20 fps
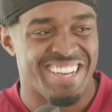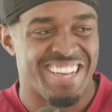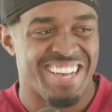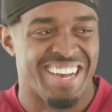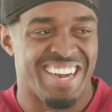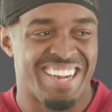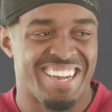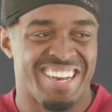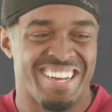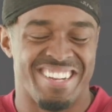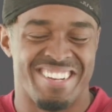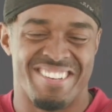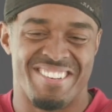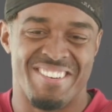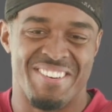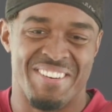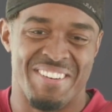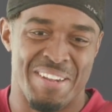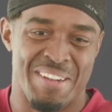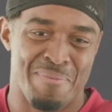I kind of
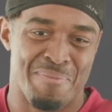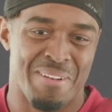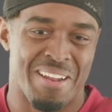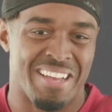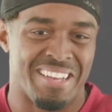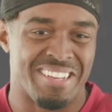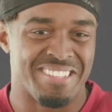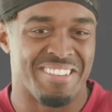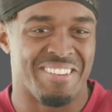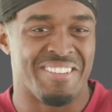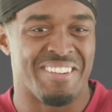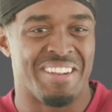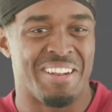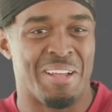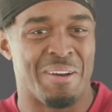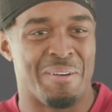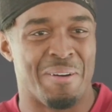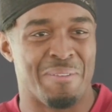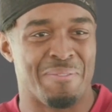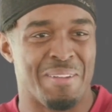do it in plays on the
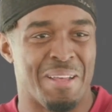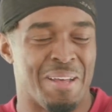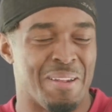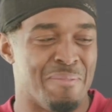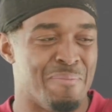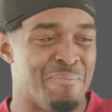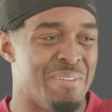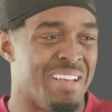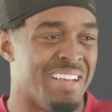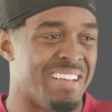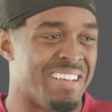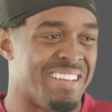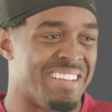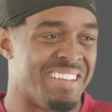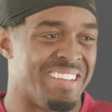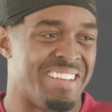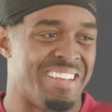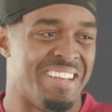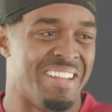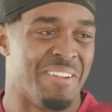low. I'm not a big
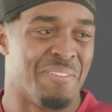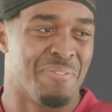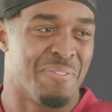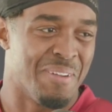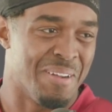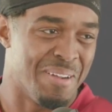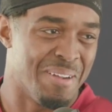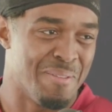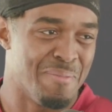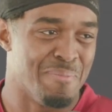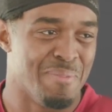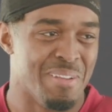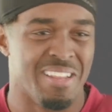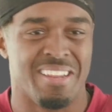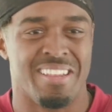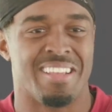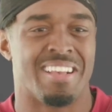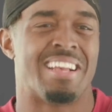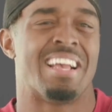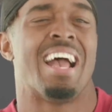get in front of the
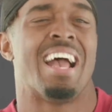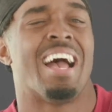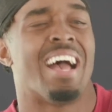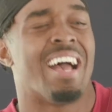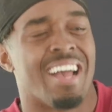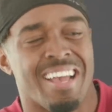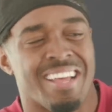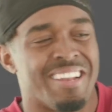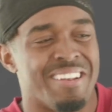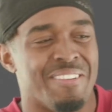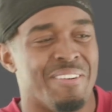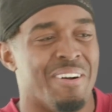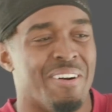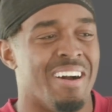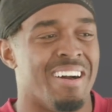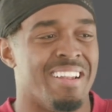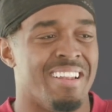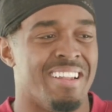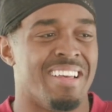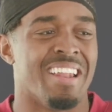media guy and do
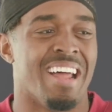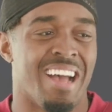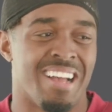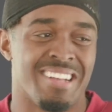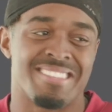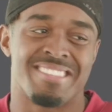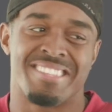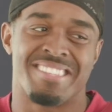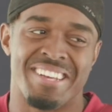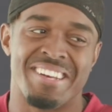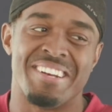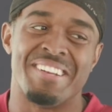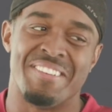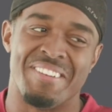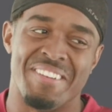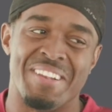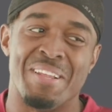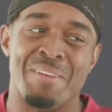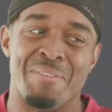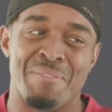all that. I'll tell you
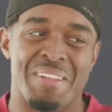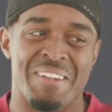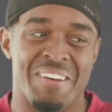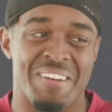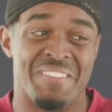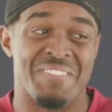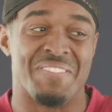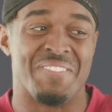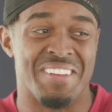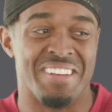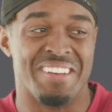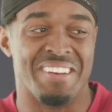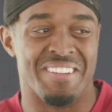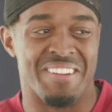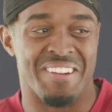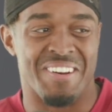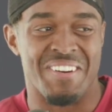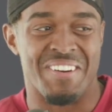a little bit on the field,